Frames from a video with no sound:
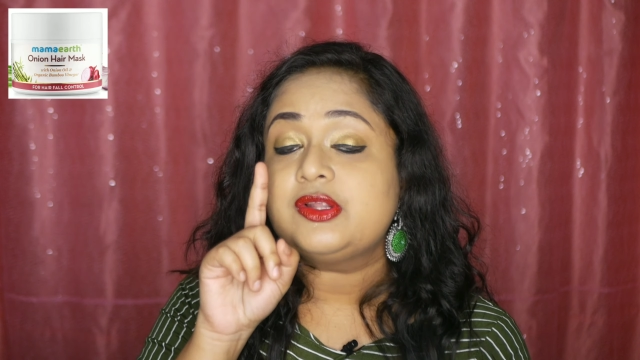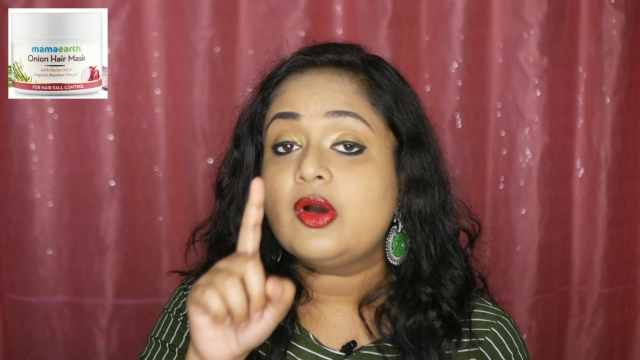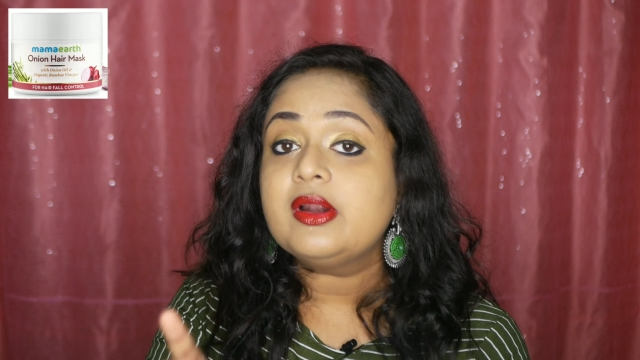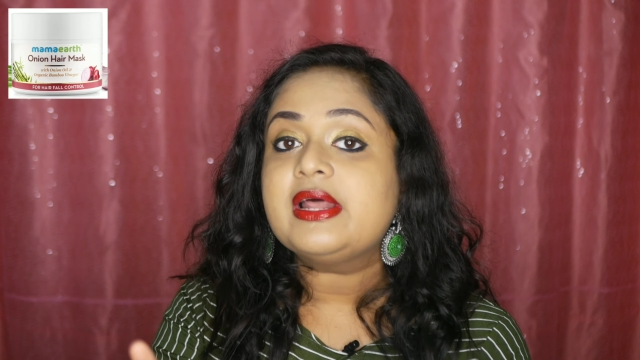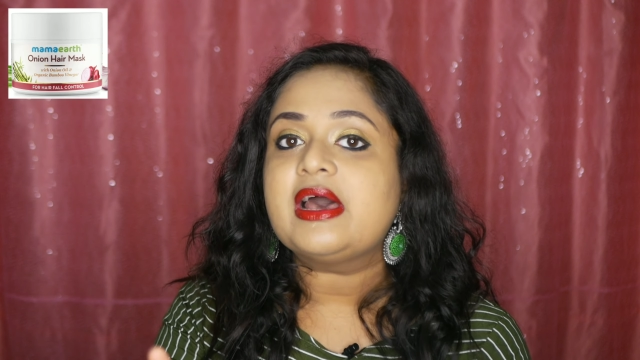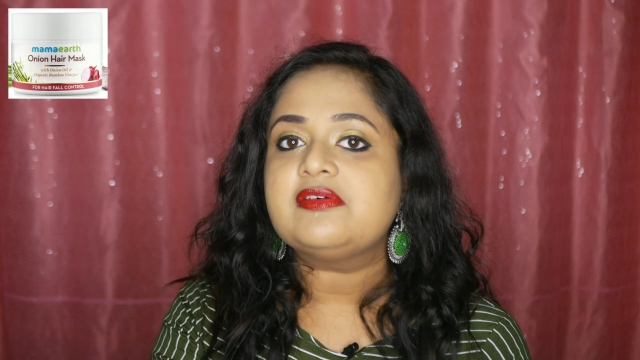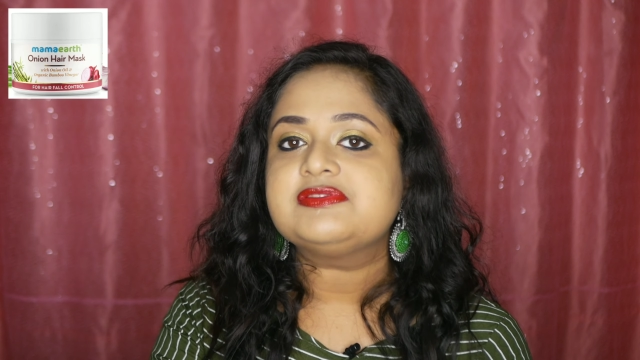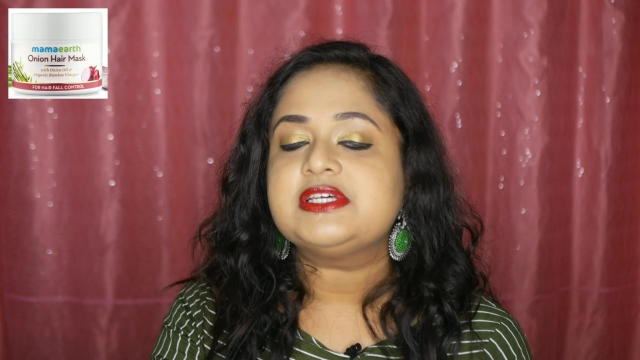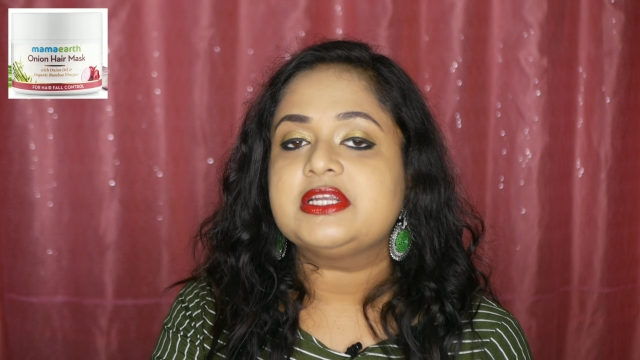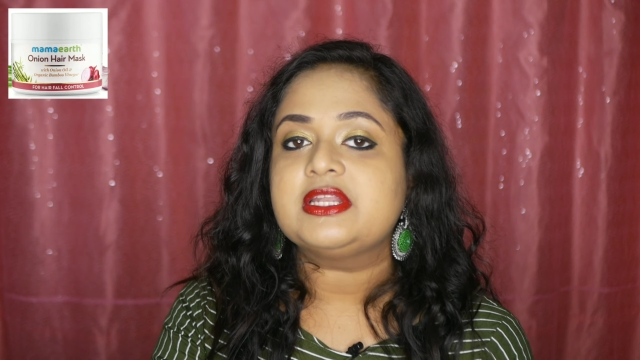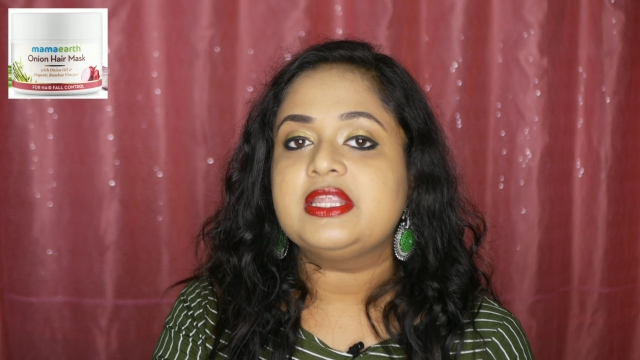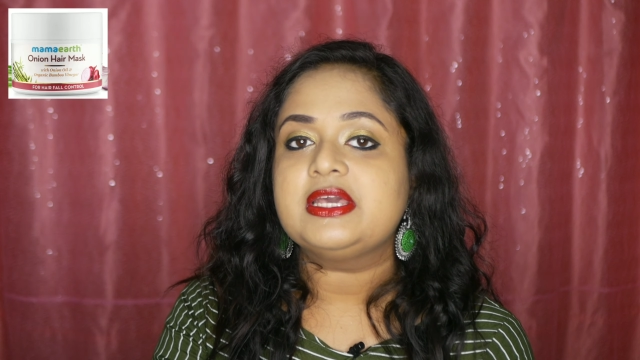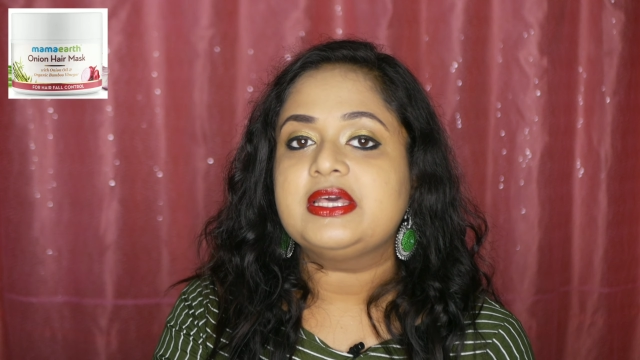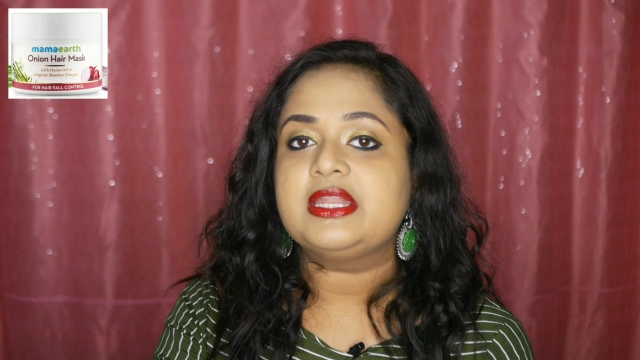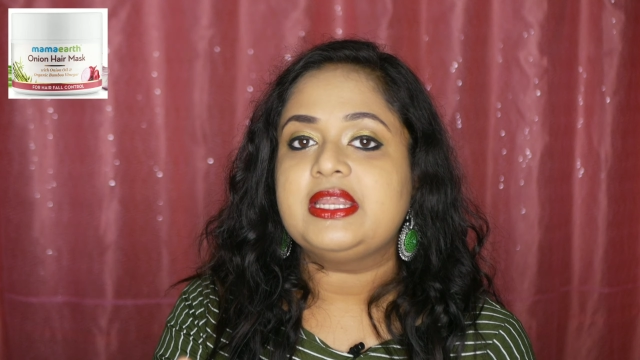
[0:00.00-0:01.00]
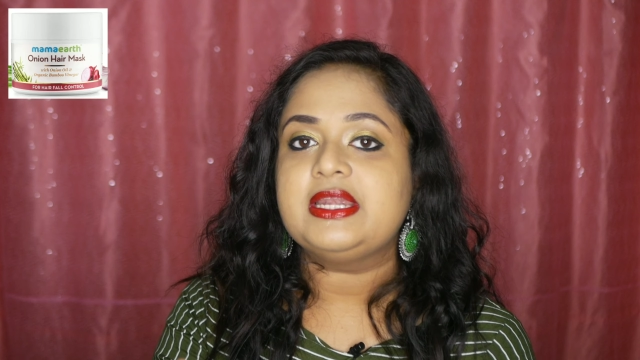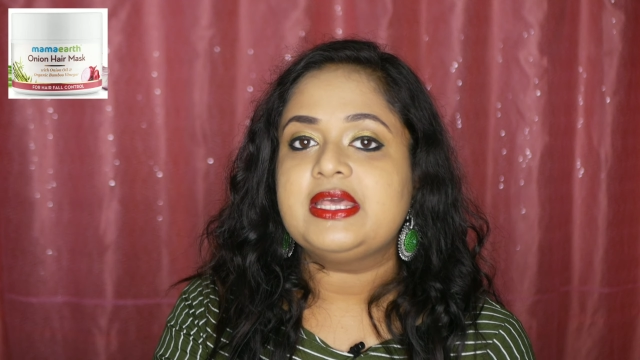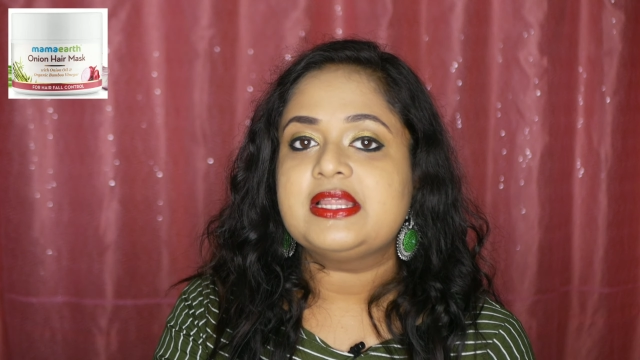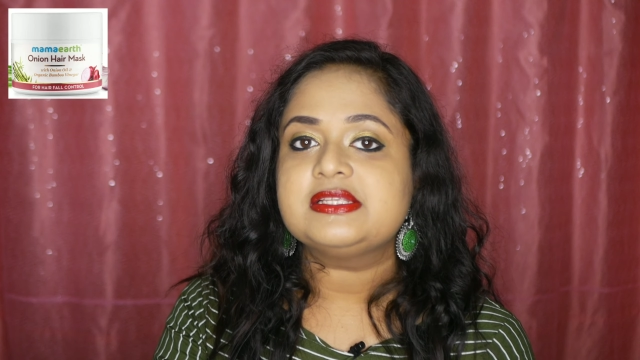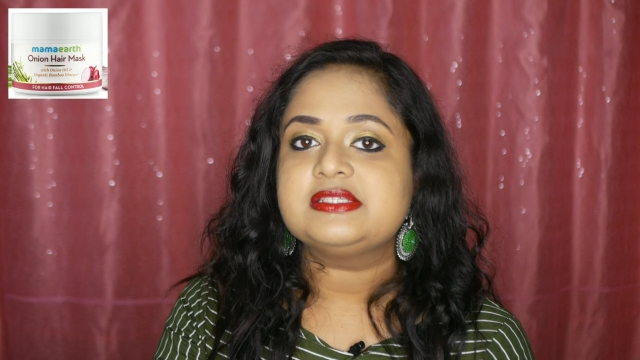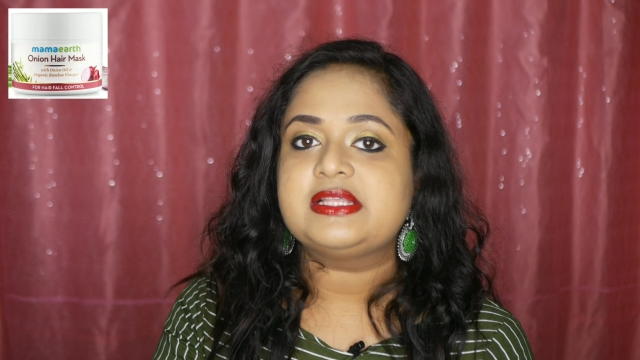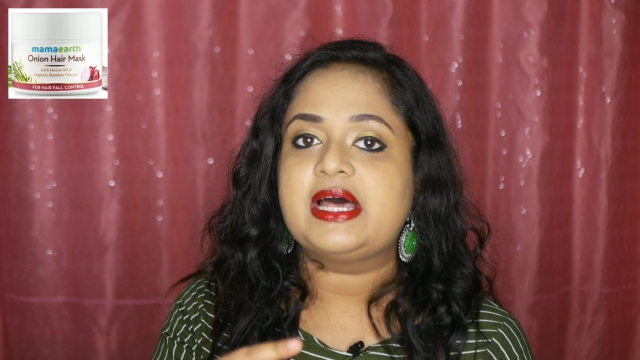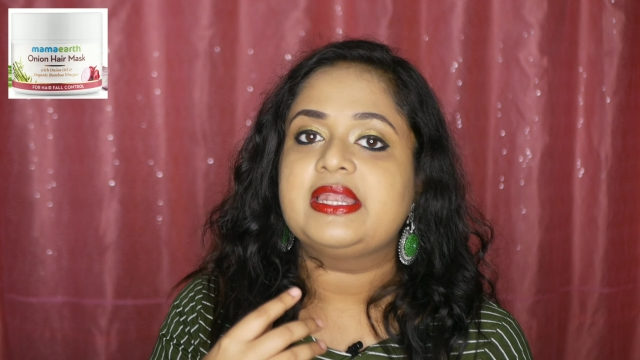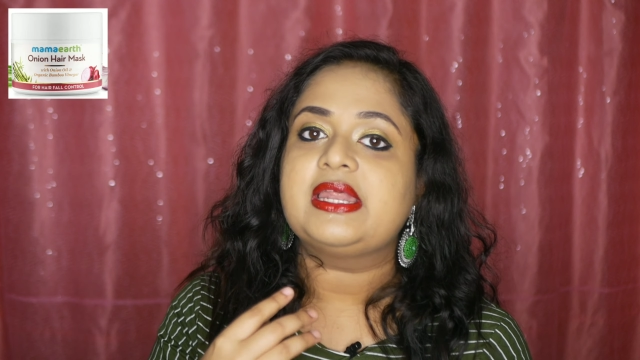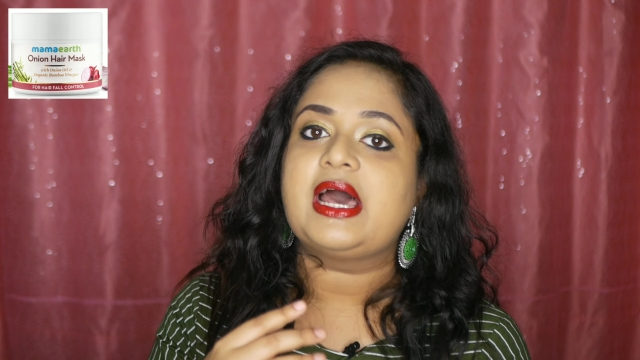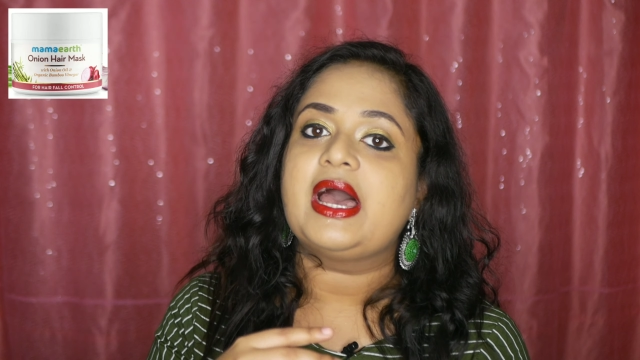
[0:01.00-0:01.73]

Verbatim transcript: not have certain ingredients that